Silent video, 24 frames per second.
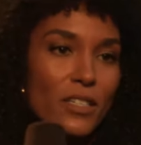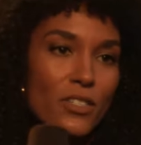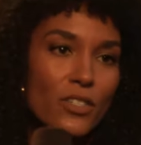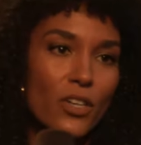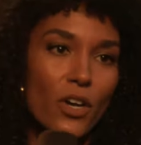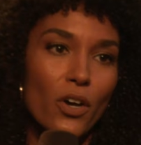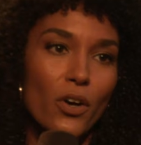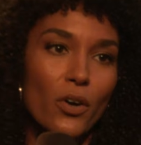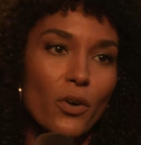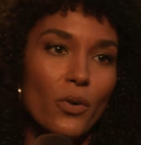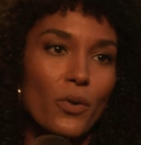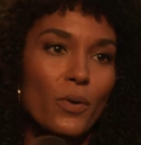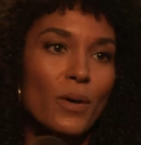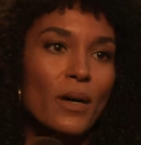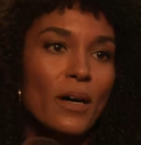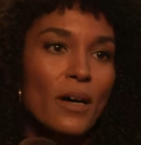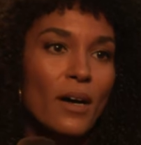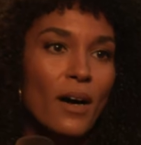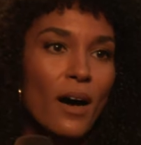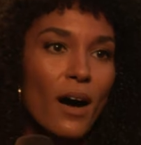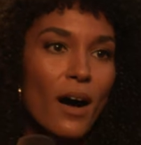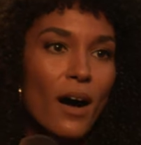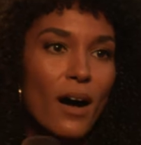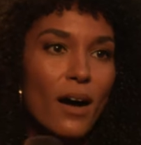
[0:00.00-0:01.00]
So
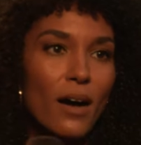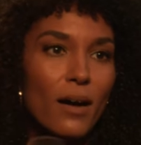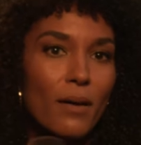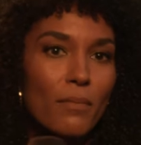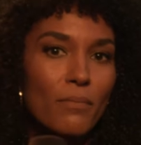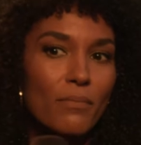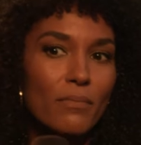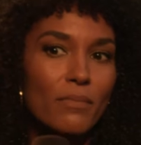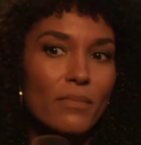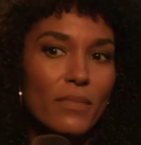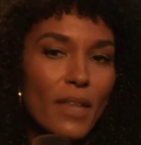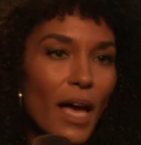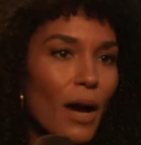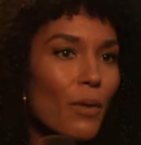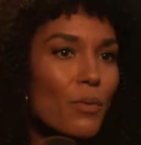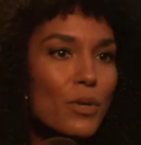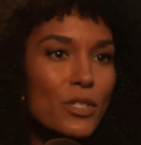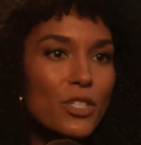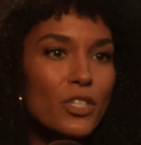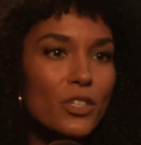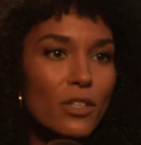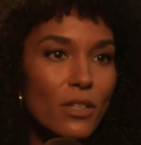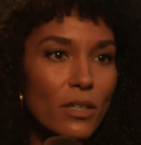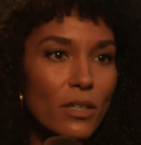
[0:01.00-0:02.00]
that was her.